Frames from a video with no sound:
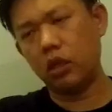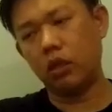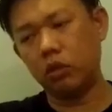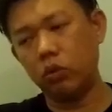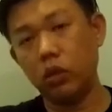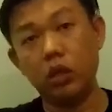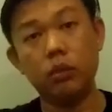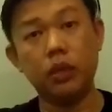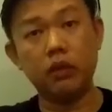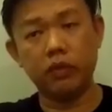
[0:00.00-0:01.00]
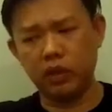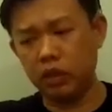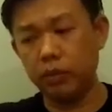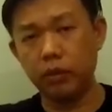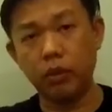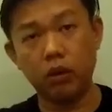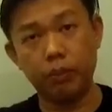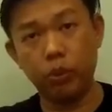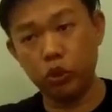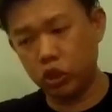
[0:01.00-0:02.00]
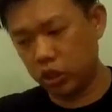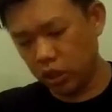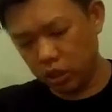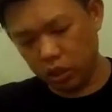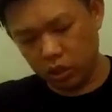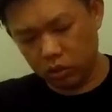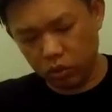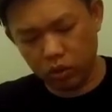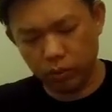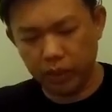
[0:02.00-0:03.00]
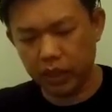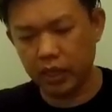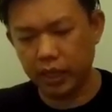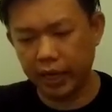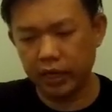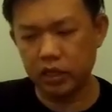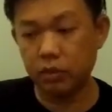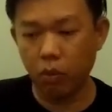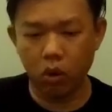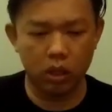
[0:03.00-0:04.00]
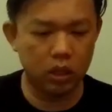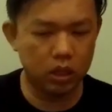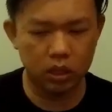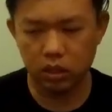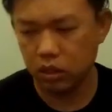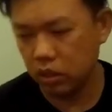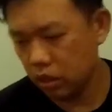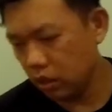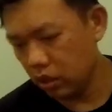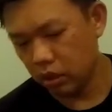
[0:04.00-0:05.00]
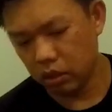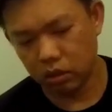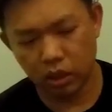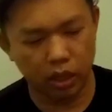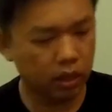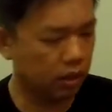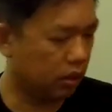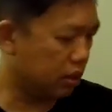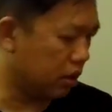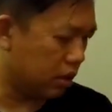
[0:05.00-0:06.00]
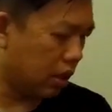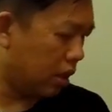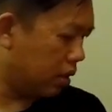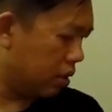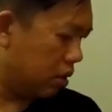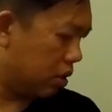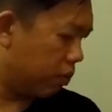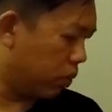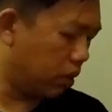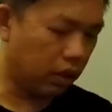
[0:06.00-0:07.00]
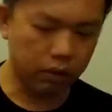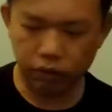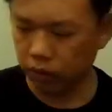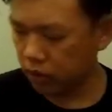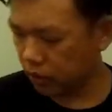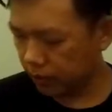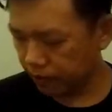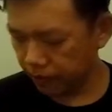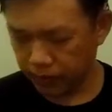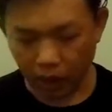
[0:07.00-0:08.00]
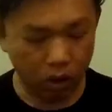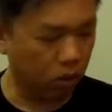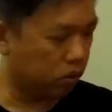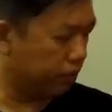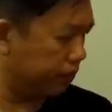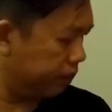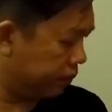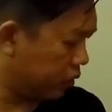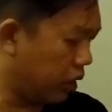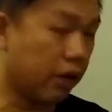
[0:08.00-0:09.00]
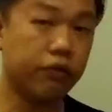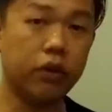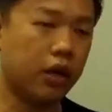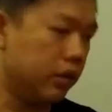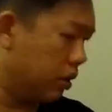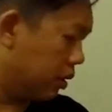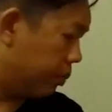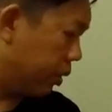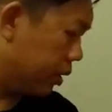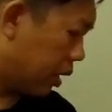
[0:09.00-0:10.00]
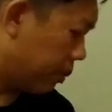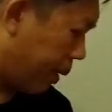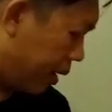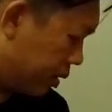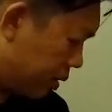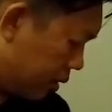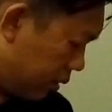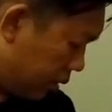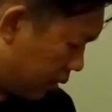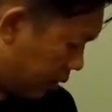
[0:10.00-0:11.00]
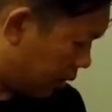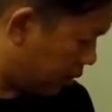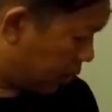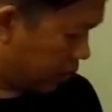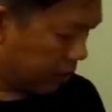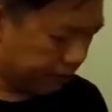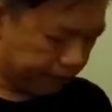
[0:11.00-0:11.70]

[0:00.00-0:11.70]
can give a little bit more push to make it like smaller. Okay, this is done. Just put it here first. Oh. Actually, I forgot to put inside the pants. Yep.